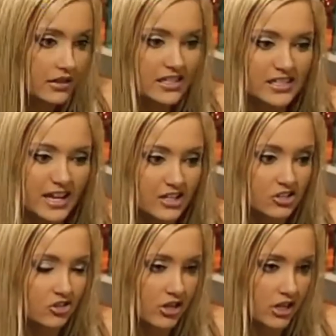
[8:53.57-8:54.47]
After an
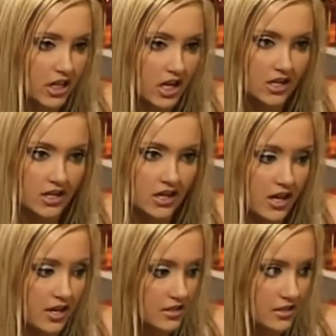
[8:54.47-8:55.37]
argument with Parisa
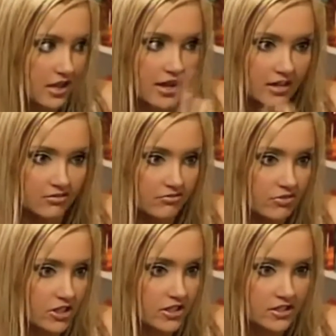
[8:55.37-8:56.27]
sends Shauvon to
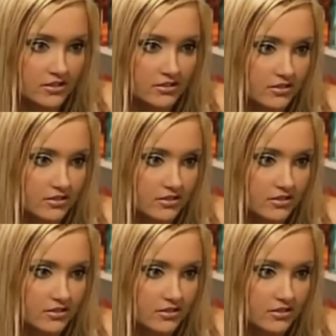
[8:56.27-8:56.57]
confiding in